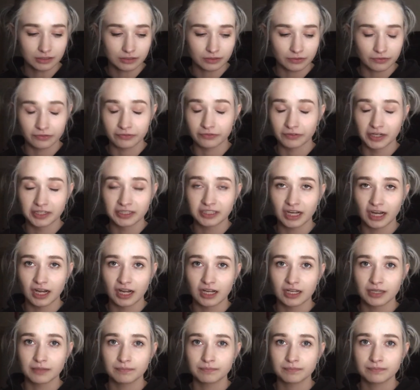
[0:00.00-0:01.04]
fun
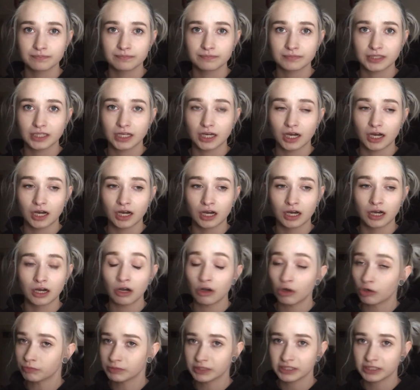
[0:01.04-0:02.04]
time. Uh, hope